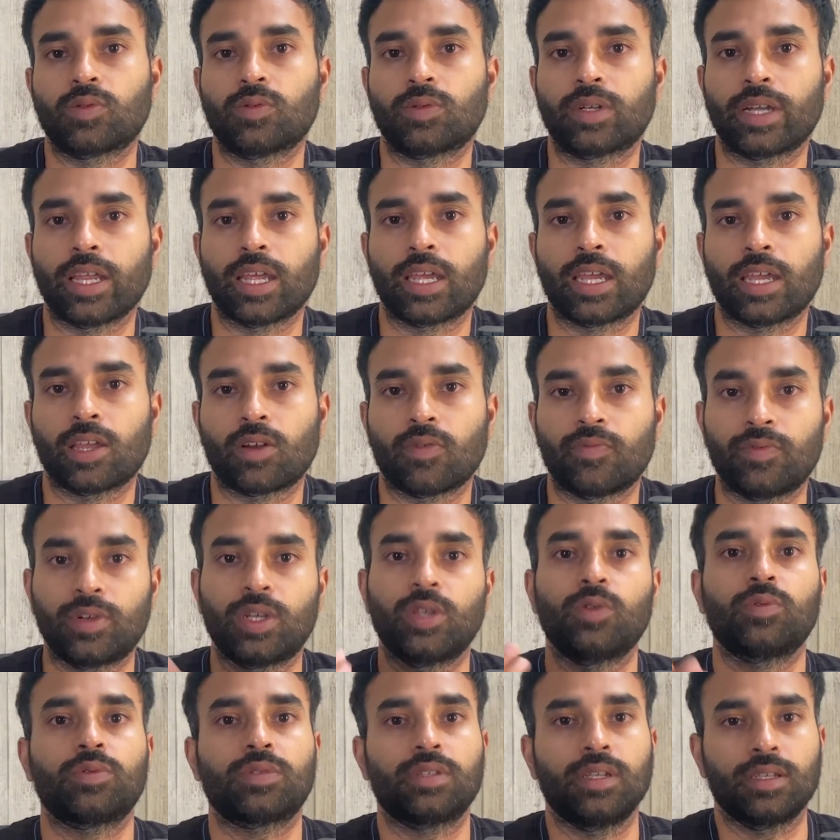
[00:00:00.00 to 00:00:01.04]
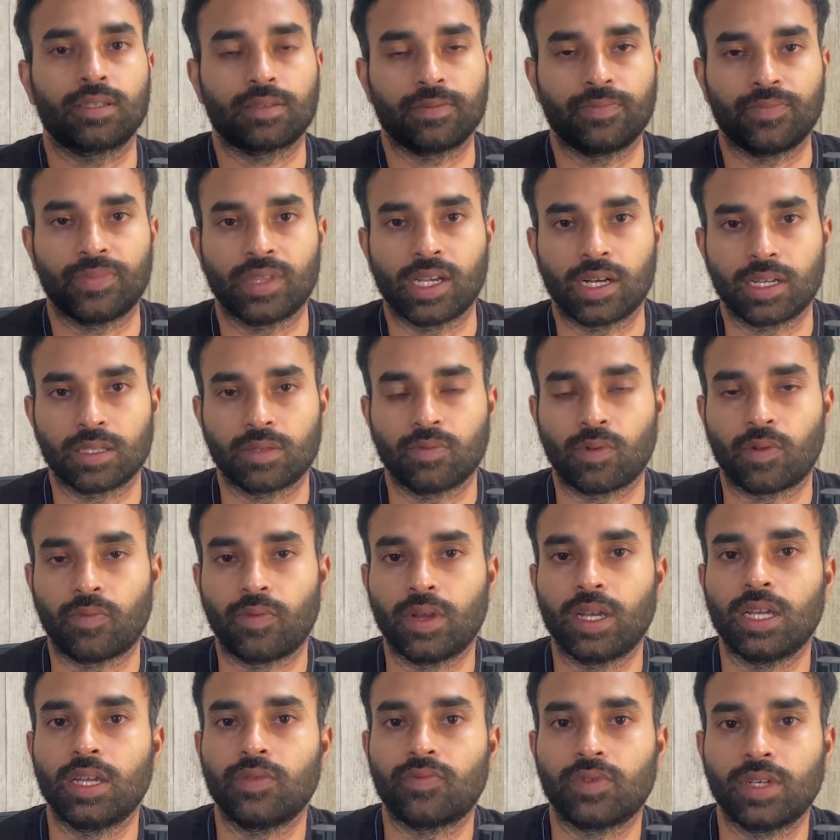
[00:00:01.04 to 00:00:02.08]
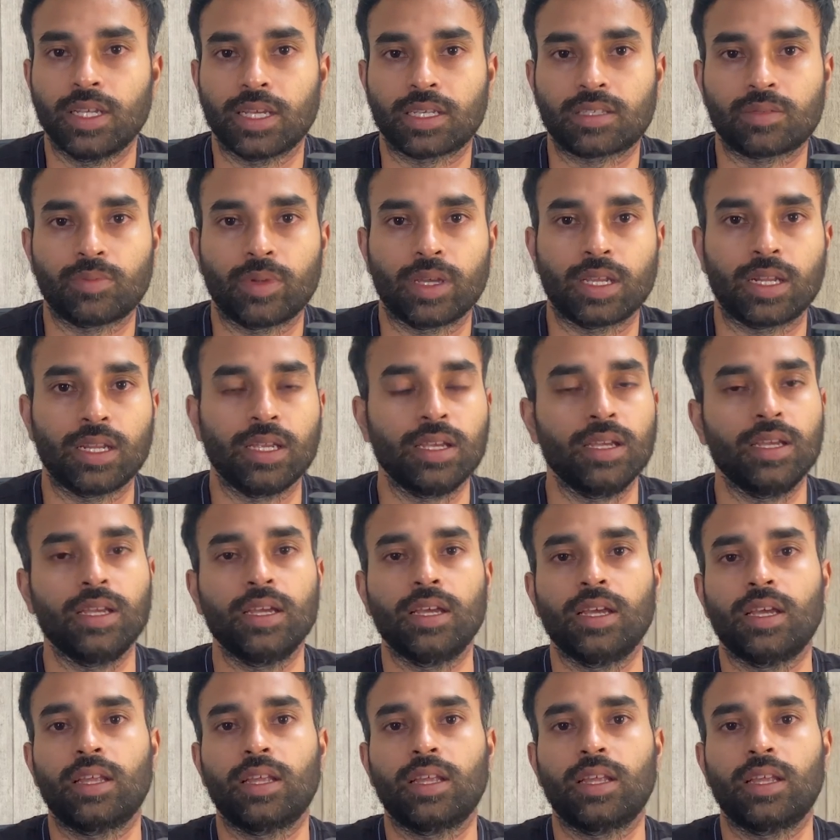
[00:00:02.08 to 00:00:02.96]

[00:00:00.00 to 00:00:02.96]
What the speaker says: could take care of Tuesdays, that is for FINNIFTY expiry,